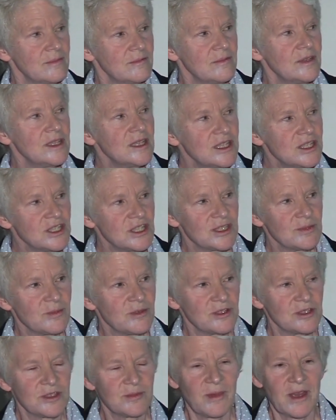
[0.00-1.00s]
religious
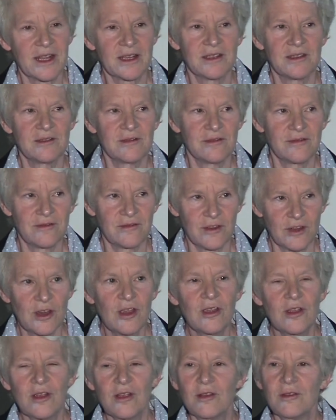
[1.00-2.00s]
perspective for
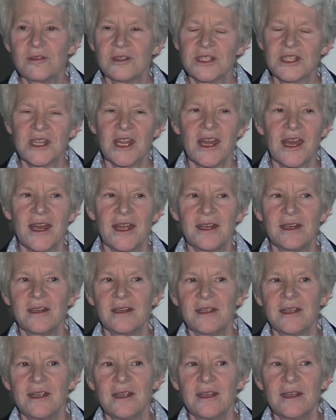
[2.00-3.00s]
her was that
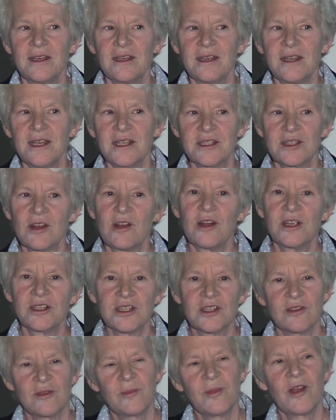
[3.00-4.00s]
it's
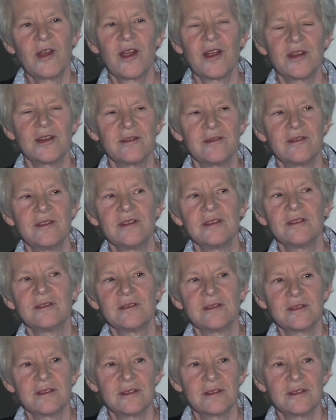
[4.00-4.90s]
also part of the